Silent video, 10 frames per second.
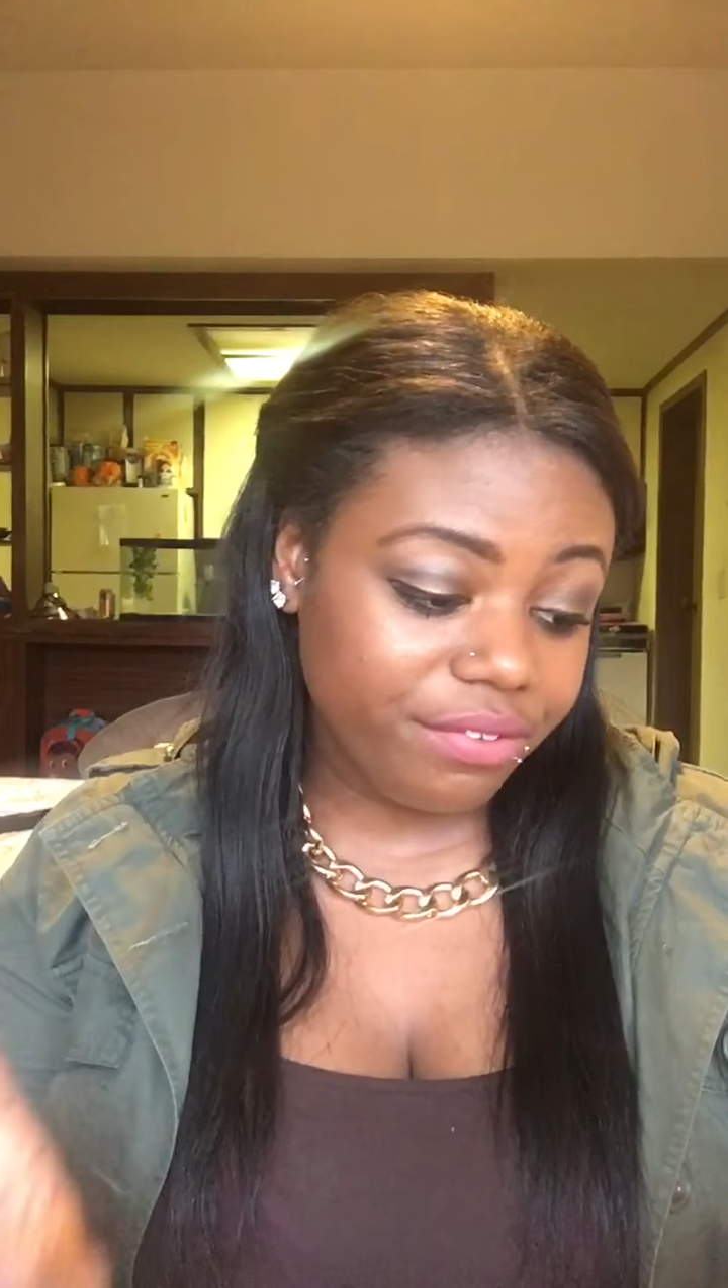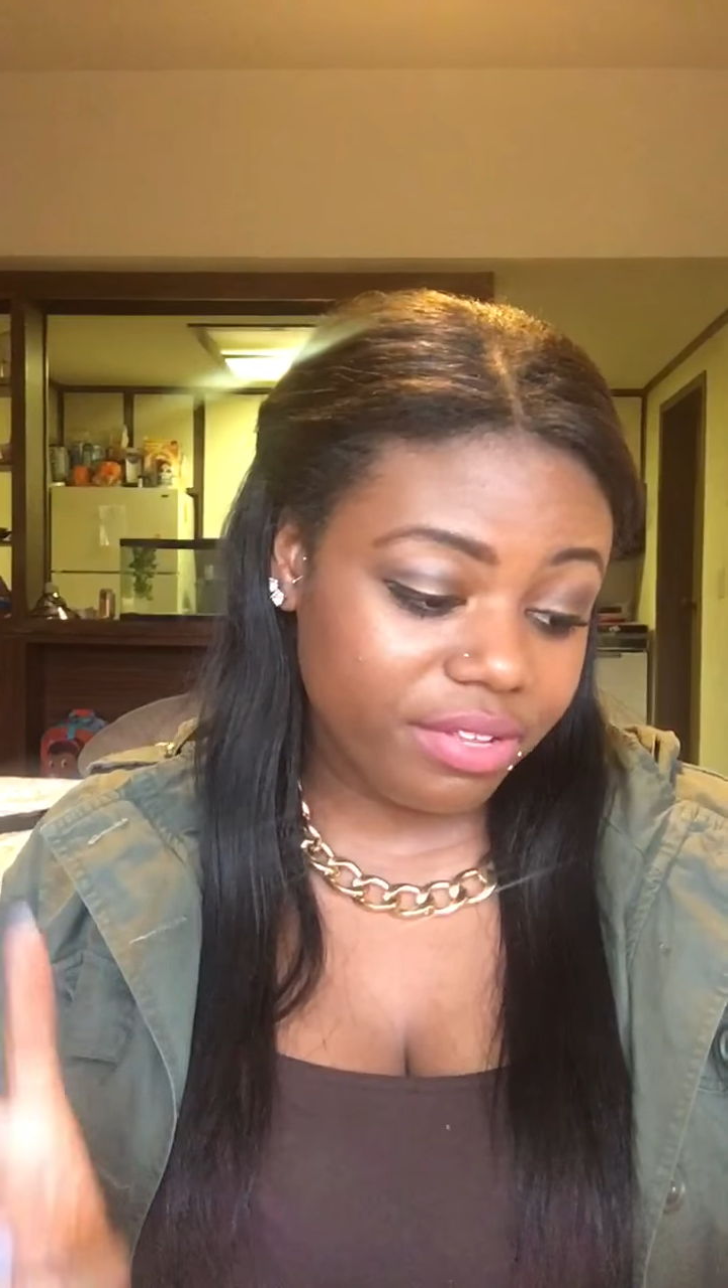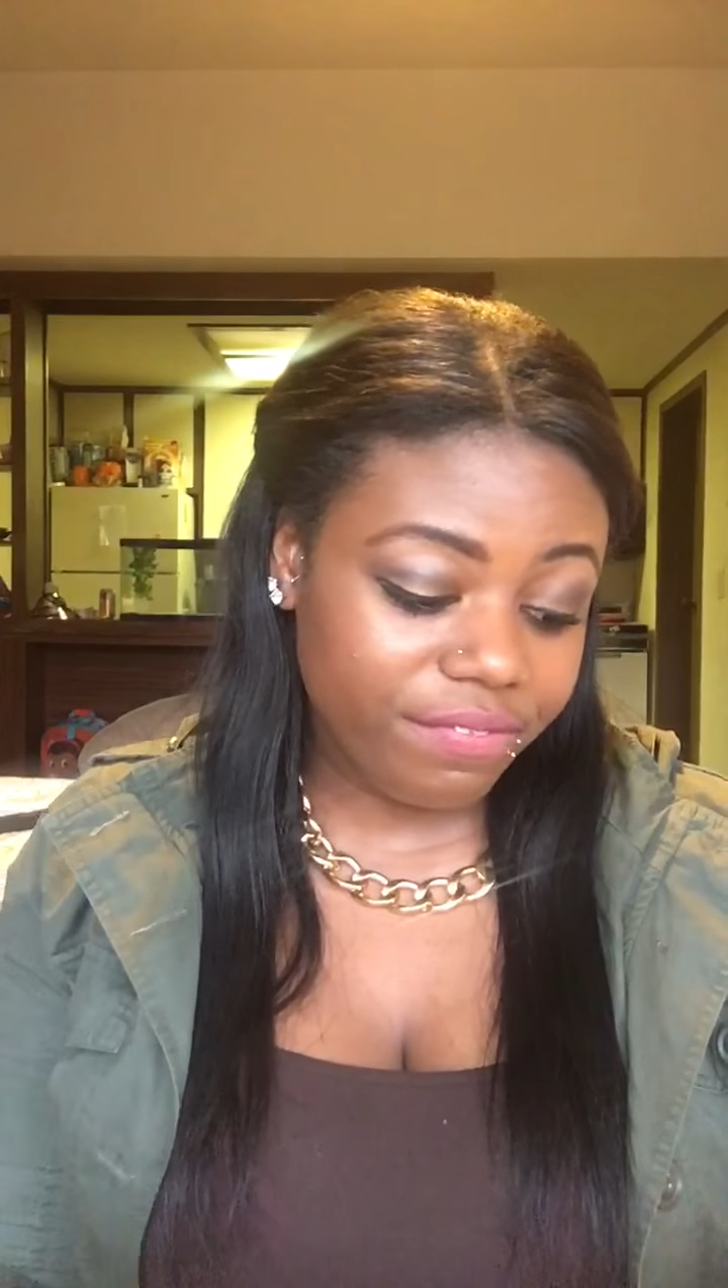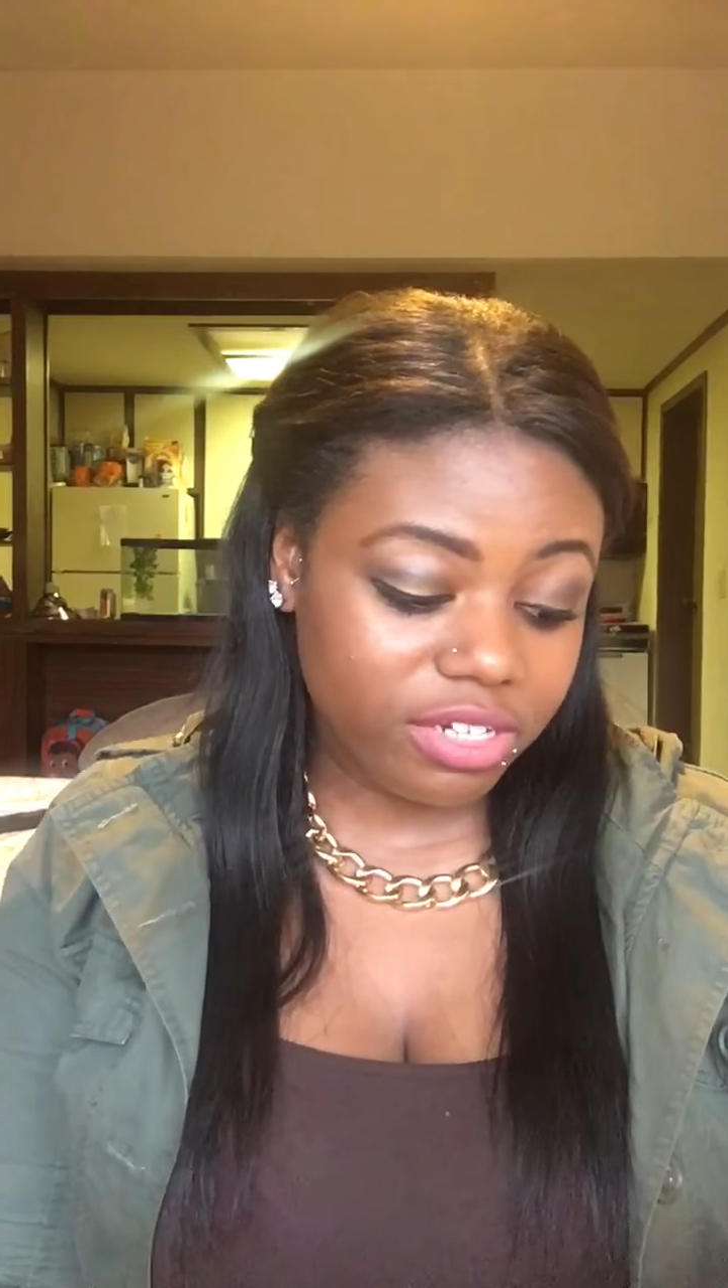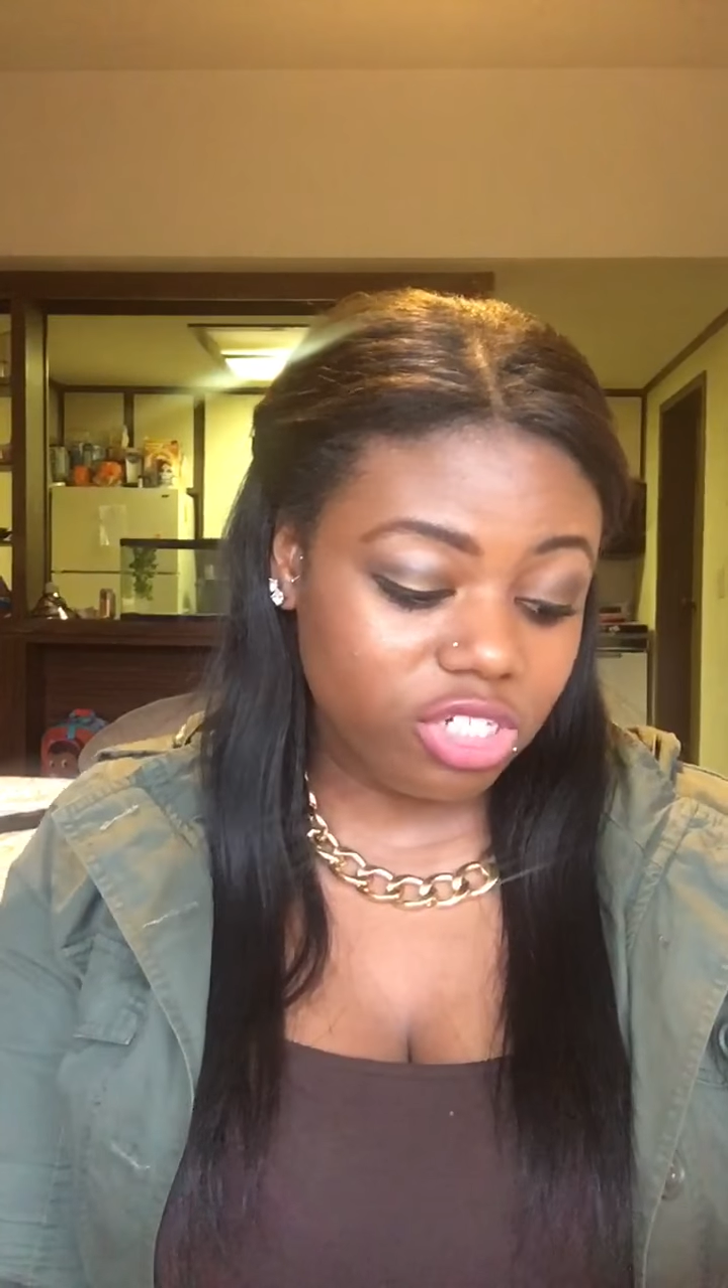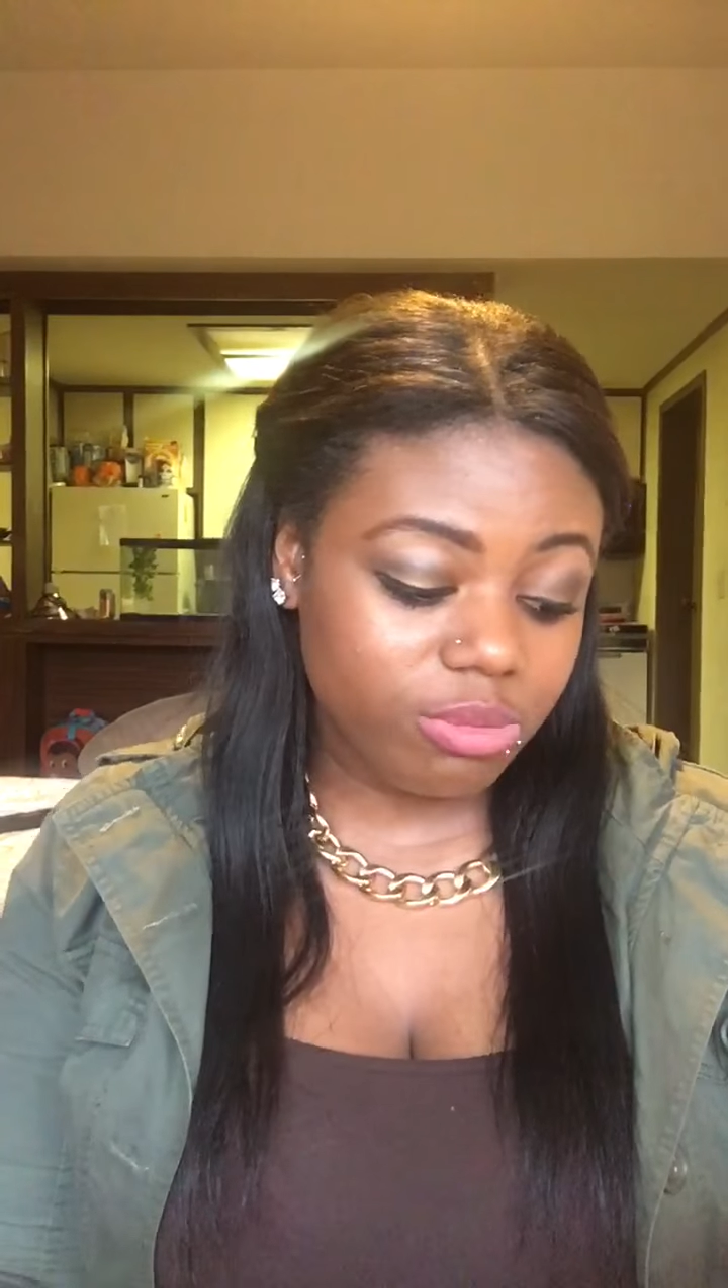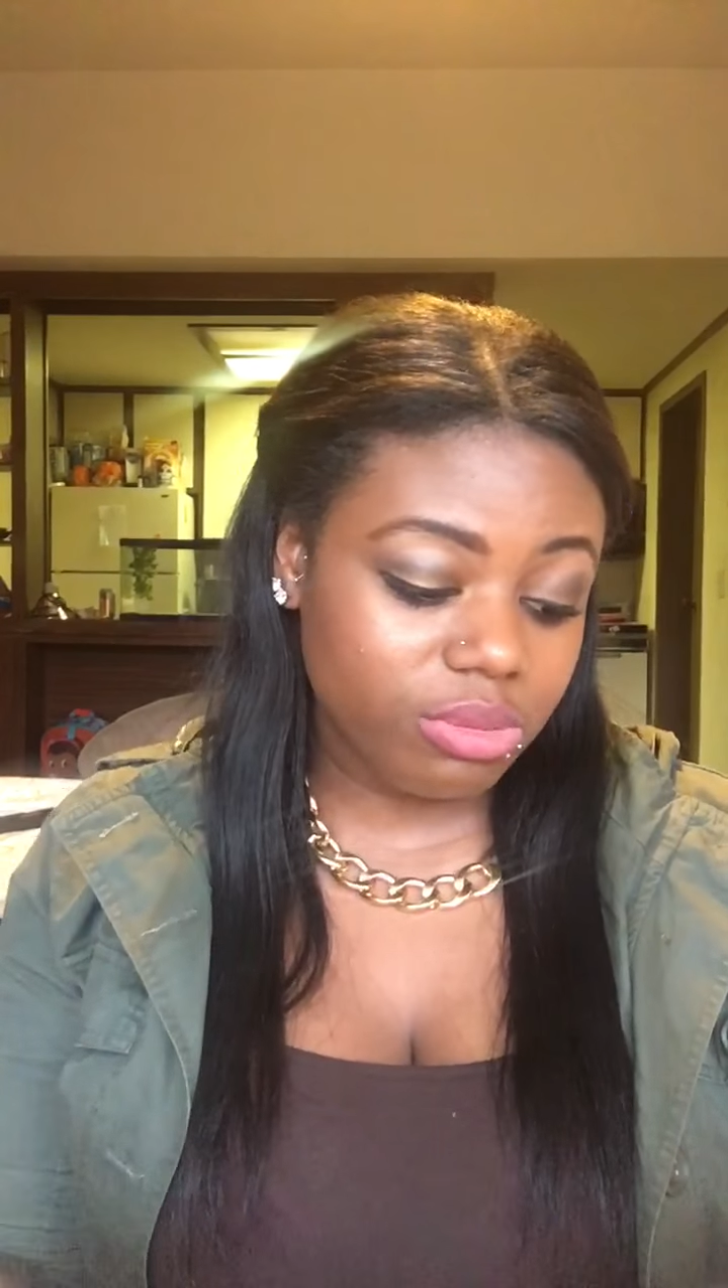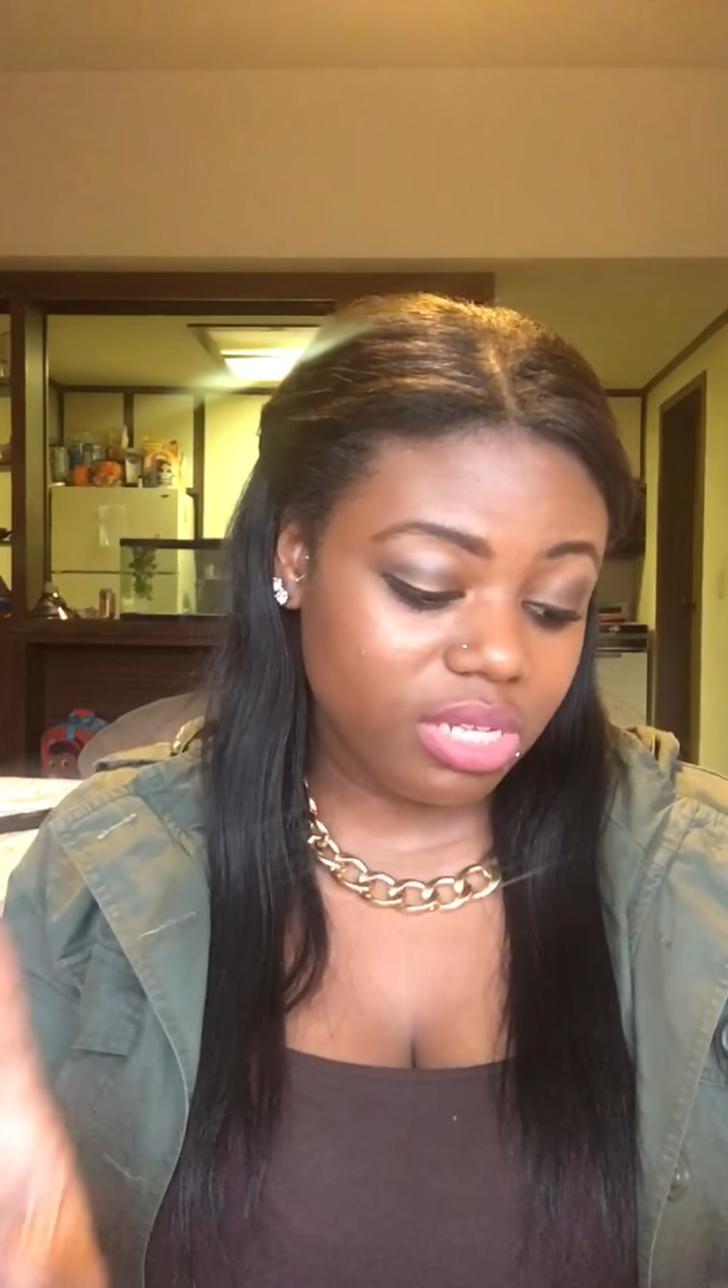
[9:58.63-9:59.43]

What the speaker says: for the vegetables